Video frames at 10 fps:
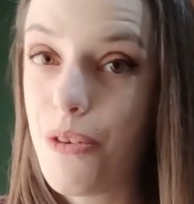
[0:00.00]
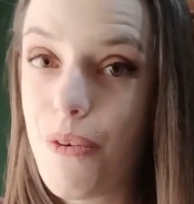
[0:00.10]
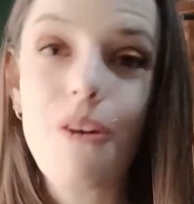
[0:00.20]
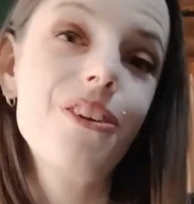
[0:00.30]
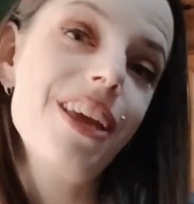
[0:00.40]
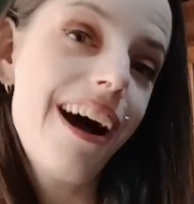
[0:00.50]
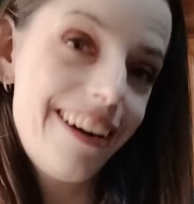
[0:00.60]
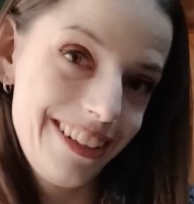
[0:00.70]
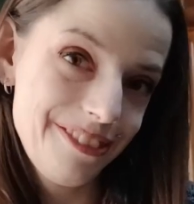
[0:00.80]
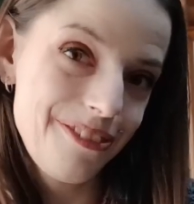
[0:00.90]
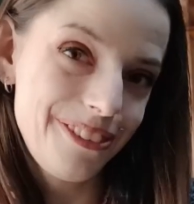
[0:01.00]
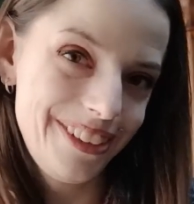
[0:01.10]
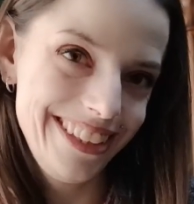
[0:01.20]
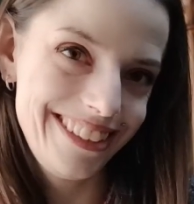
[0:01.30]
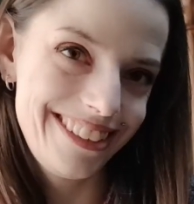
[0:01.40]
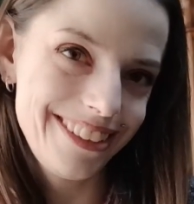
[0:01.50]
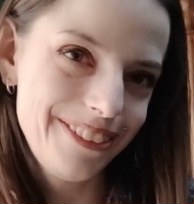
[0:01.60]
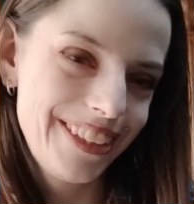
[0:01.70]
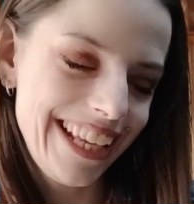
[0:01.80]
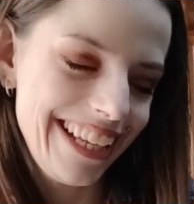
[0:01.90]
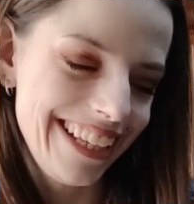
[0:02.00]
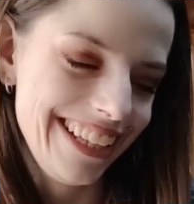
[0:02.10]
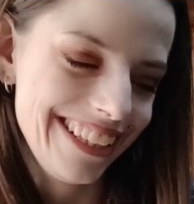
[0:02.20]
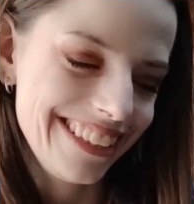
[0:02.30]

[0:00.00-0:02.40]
wrong yarn for it, okay?